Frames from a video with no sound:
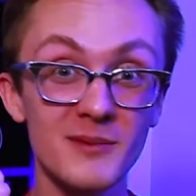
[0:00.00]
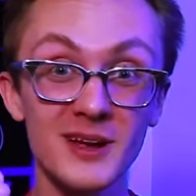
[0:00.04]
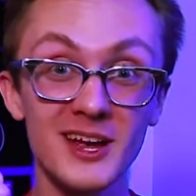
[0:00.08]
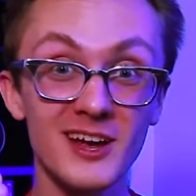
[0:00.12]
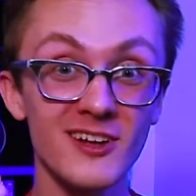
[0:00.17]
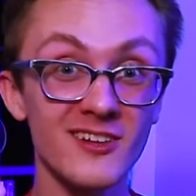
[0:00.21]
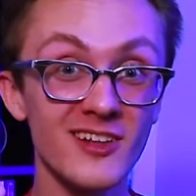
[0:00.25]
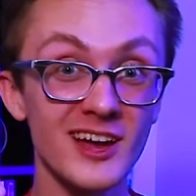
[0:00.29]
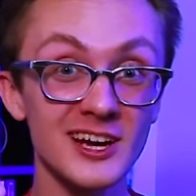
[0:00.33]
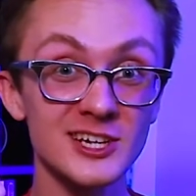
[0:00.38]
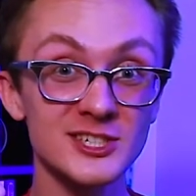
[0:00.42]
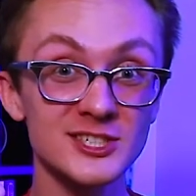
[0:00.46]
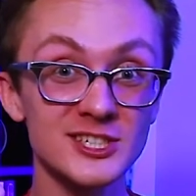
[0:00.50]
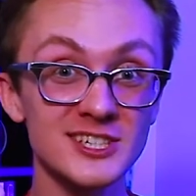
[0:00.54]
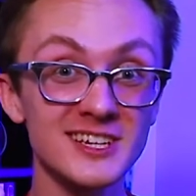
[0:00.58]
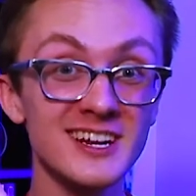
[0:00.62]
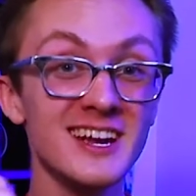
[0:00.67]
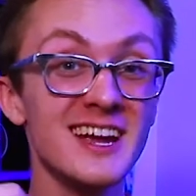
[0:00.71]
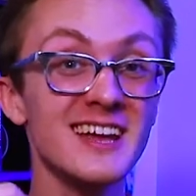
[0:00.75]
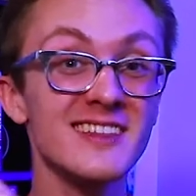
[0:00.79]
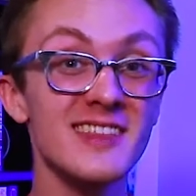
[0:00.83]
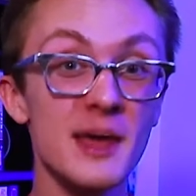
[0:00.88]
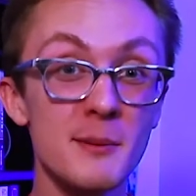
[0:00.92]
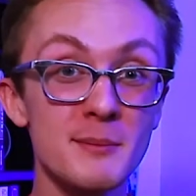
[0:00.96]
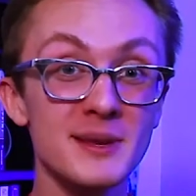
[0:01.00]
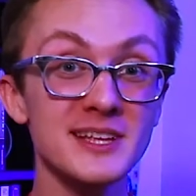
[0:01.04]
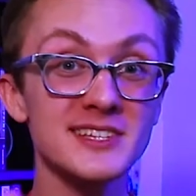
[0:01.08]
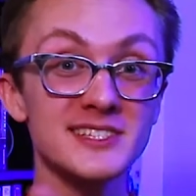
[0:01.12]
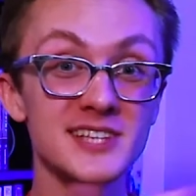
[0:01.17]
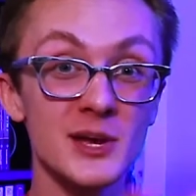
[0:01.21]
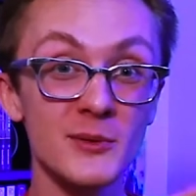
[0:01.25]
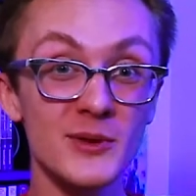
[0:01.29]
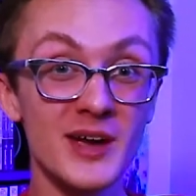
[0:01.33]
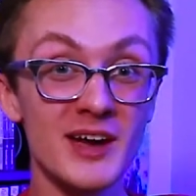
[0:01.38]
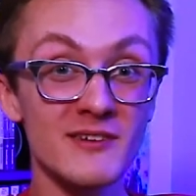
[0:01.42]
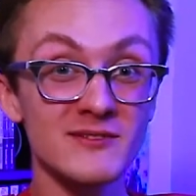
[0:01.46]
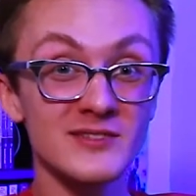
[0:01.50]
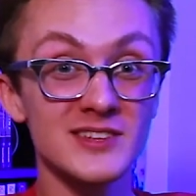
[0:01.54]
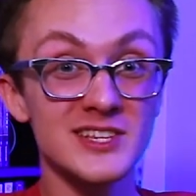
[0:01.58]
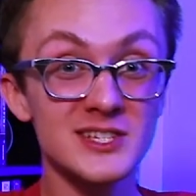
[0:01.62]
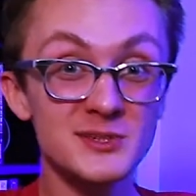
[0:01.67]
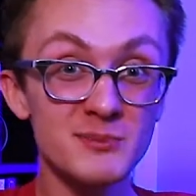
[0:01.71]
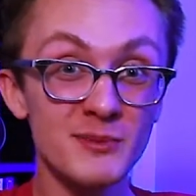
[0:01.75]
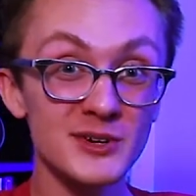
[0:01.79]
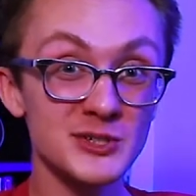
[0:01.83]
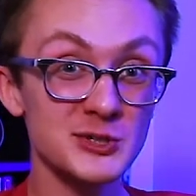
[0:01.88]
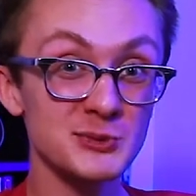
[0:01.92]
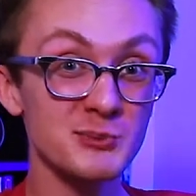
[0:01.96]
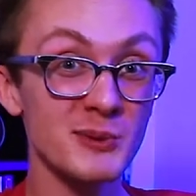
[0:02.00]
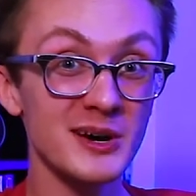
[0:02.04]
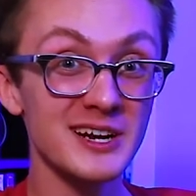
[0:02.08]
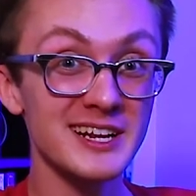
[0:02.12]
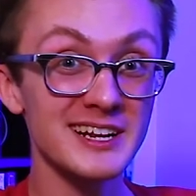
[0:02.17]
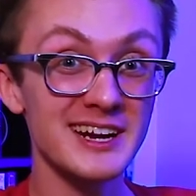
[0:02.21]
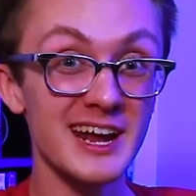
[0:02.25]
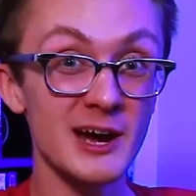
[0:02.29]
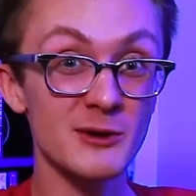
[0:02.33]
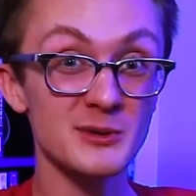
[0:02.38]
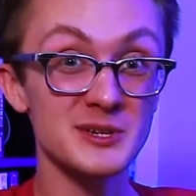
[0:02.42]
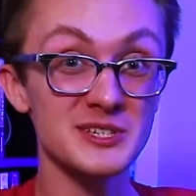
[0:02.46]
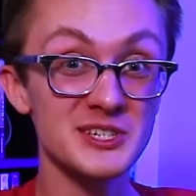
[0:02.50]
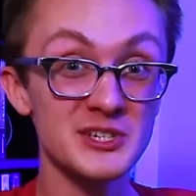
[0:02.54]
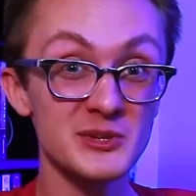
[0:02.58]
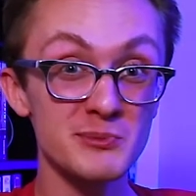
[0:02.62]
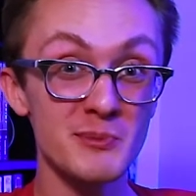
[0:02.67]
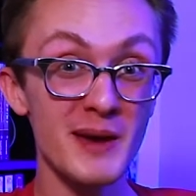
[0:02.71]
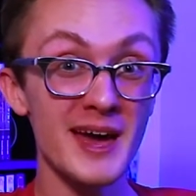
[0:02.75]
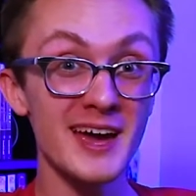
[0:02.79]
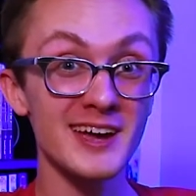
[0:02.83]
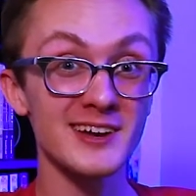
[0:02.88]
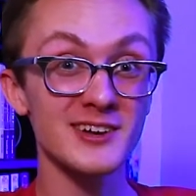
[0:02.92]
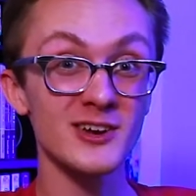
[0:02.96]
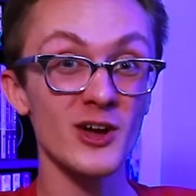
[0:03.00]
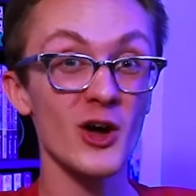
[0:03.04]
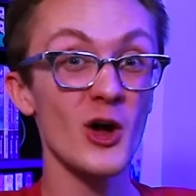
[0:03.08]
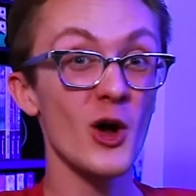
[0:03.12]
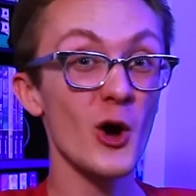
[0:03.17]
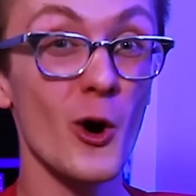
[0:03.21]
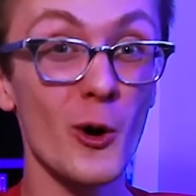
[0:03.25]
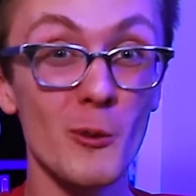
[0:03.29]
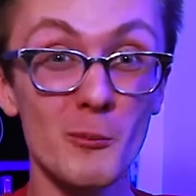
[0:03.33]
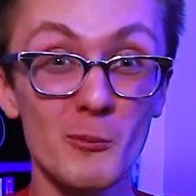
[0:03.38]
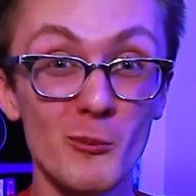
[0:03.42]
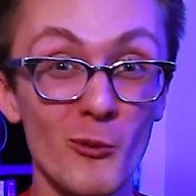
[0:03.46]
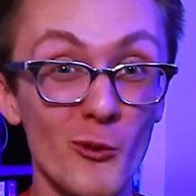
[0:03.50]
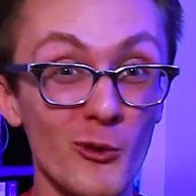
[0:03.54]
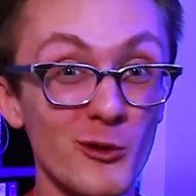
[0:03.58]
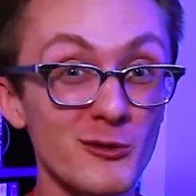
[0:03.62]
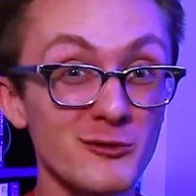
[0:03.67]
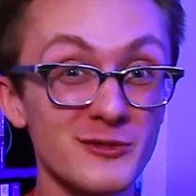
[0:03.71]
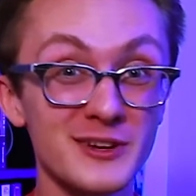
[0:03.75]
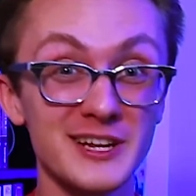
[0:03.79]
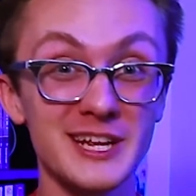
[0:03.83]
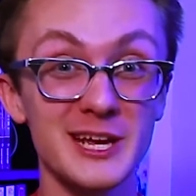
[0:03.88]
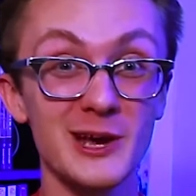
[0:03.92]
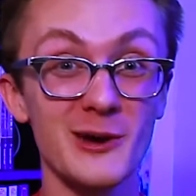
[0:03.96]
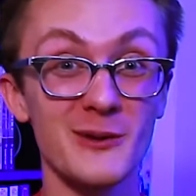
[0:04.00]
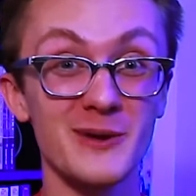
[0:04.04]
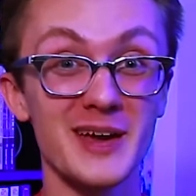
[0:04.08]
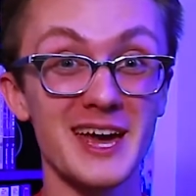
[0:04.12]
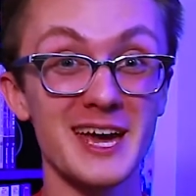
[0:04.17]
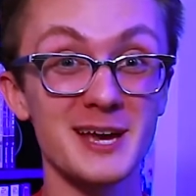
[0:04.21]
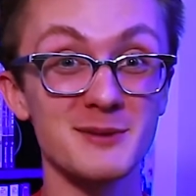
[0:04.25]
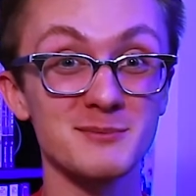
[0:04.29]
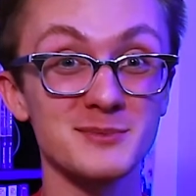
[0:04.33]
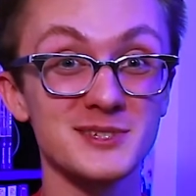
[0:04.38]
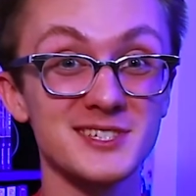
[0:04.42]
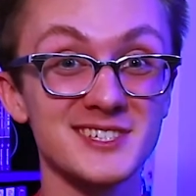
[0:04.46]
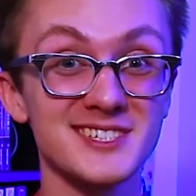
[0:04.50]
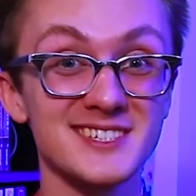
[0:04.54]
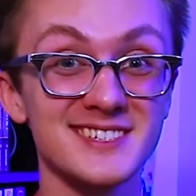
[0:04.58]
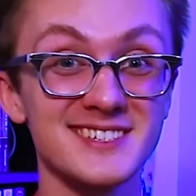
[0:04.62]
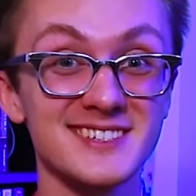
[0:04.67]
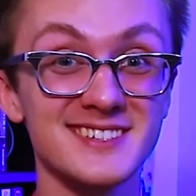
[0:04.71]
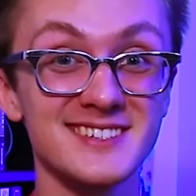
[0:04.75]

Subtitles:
my collection, that means that we have this much money now to spend on more video games.